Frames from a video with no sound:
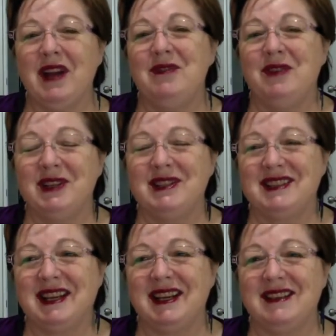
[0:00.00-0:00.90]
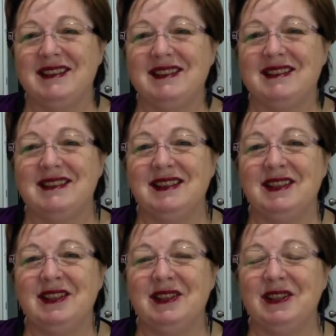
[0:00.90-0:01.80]
of her sayings is,
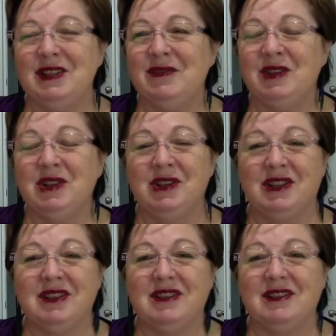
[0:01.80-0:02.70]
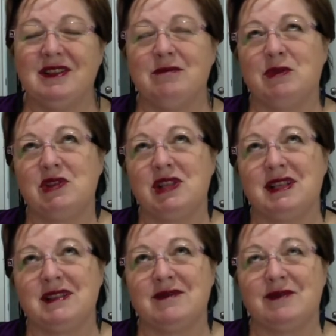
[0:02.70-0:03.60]
if you're not, well, she
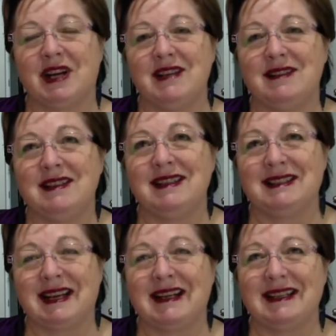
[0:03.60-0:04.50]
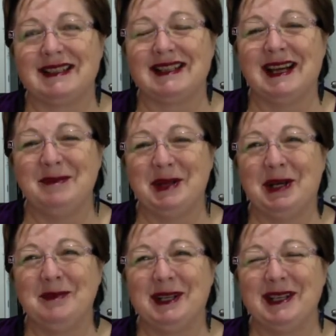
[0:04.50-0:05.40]
doesn't phrase it exactly the same that
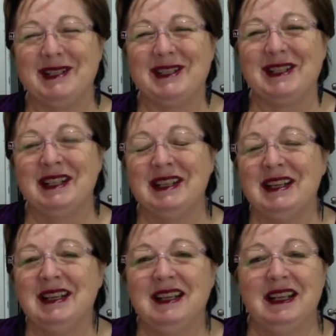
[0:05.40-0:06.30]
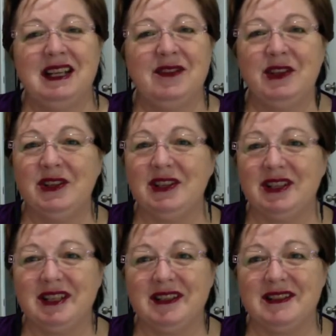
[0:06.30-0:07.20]
I'm going to. If you're
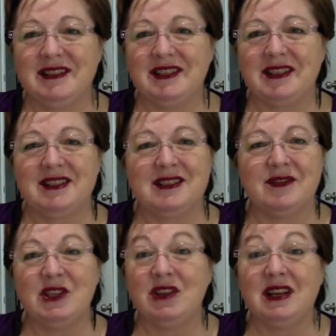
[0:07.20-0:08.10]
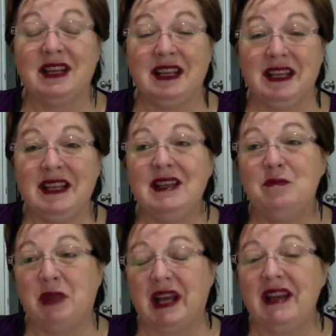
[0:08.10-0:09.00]
not in the circus, if you're not in the
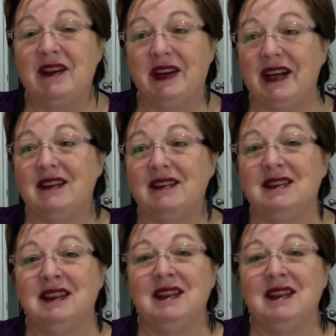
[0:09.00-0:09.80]
playground